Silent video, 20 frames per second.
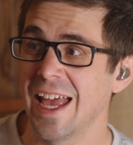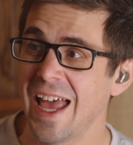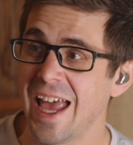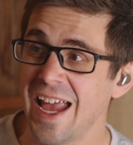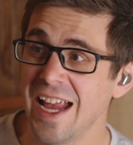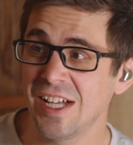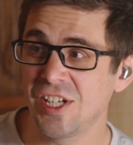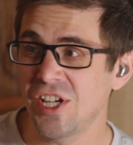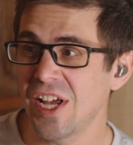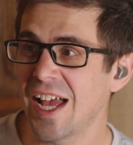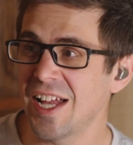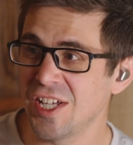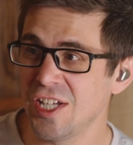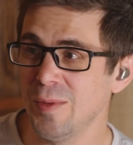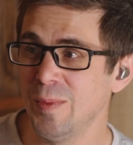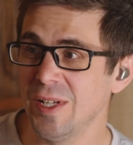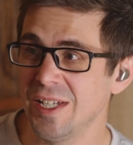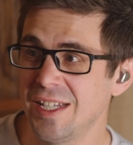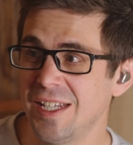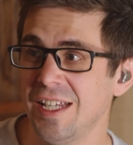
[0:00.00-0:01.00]
hey,
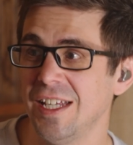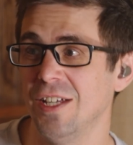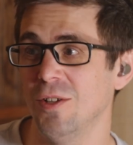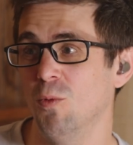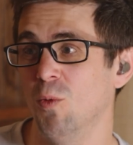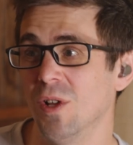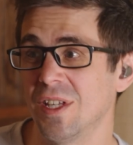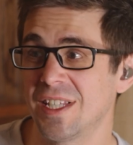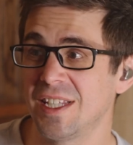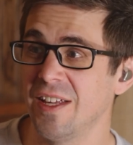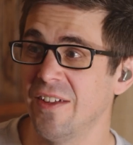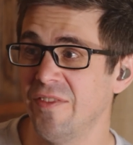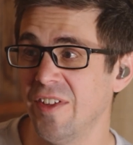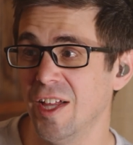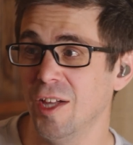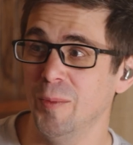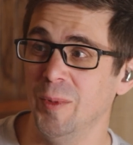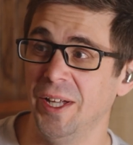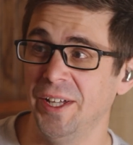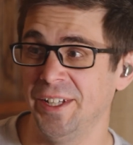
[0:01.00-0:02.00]
ChatGPT, what's the
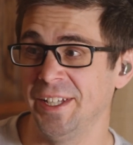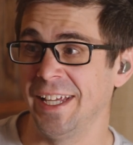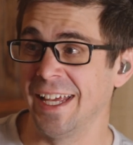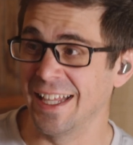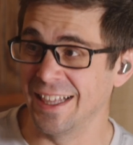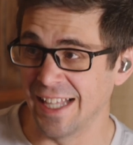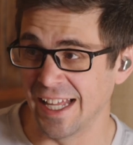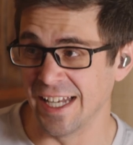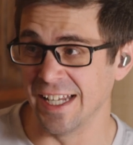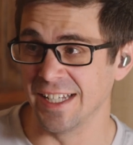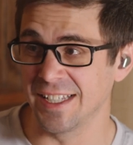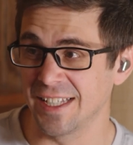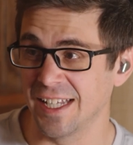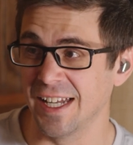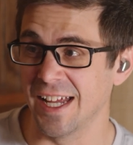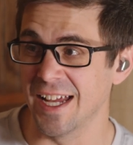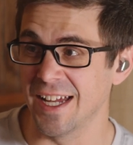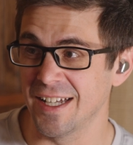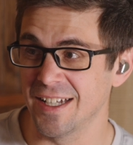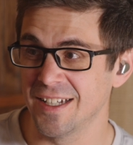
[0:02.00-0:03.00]
availability at Lenny's tonight?